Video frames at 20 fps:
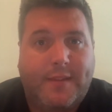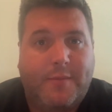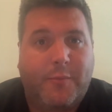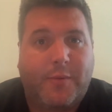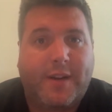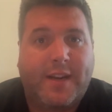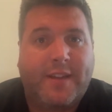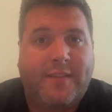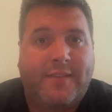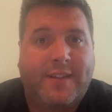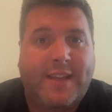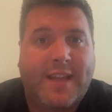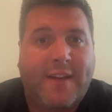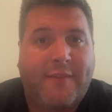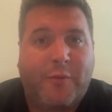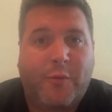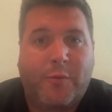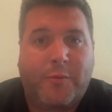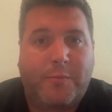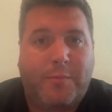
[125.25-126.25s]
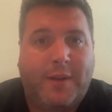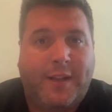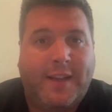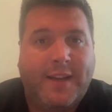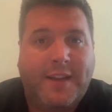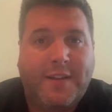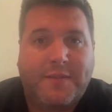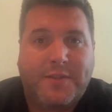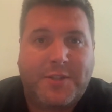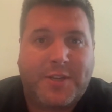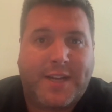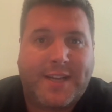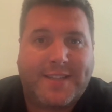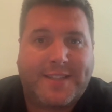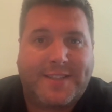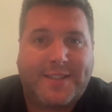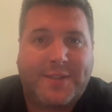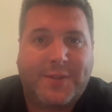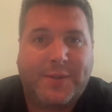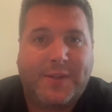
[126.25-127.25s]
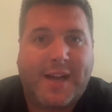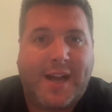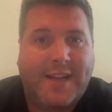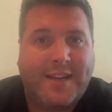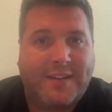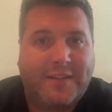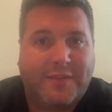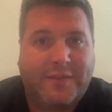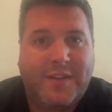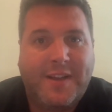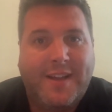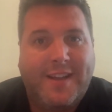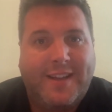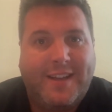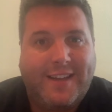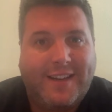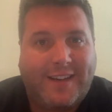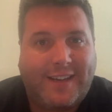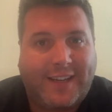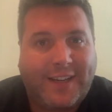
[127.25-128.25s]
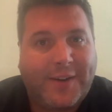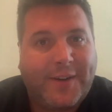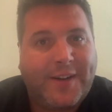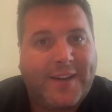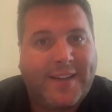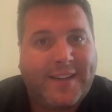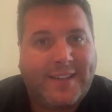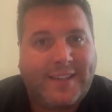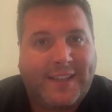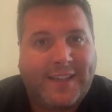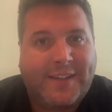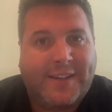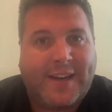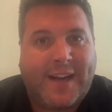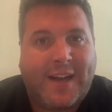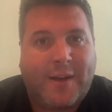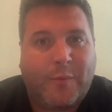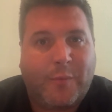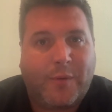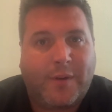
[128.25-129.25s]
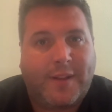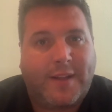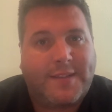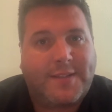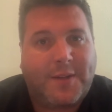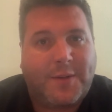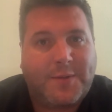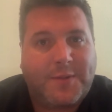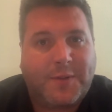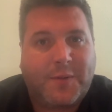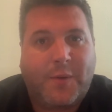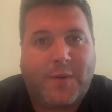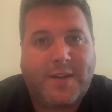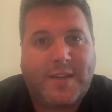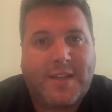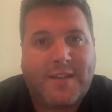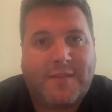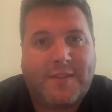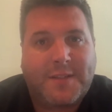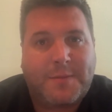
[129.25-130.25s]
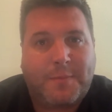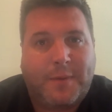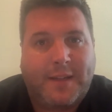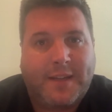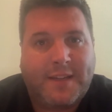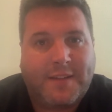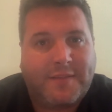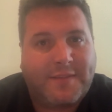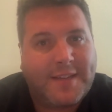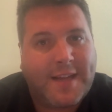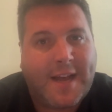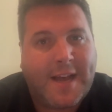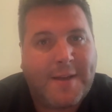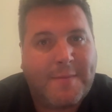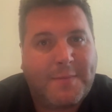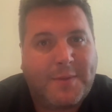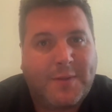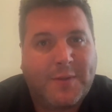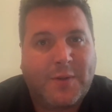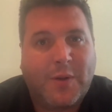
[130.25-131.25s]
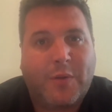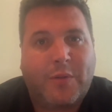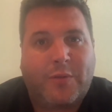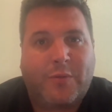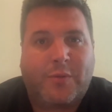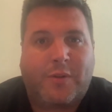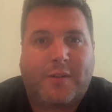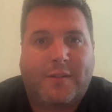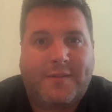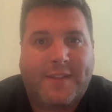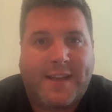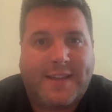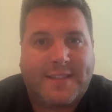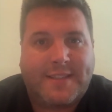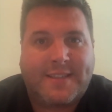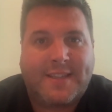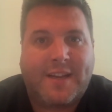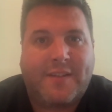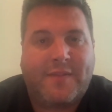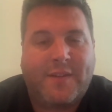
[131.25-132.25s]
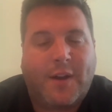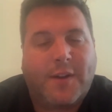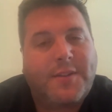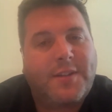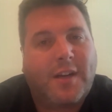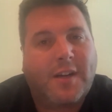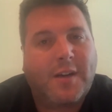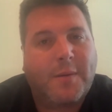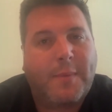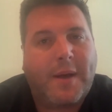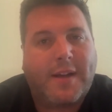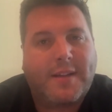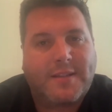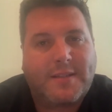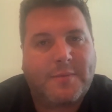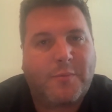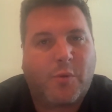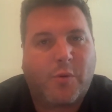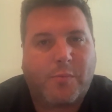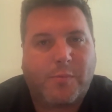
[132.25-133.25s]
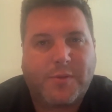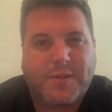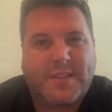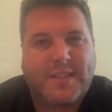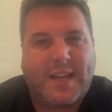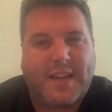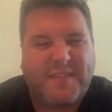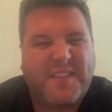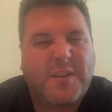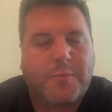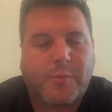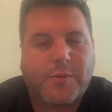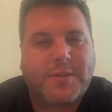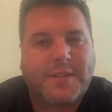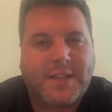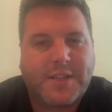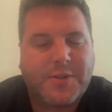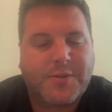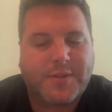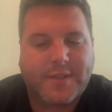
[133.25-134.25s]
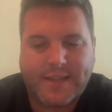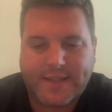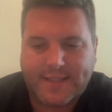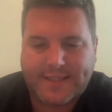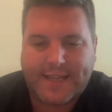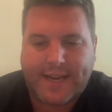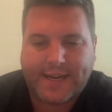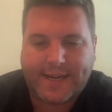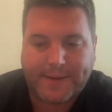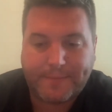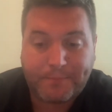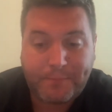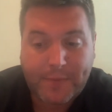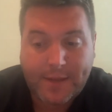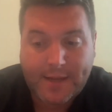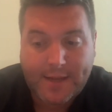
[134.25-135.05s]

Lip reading: We're giving everyone plenty of chance to kind of clear in, clear out, where that's also going to give us plenty of time to go through all of that stuff. And I'll talk about some more safety procedures in a second.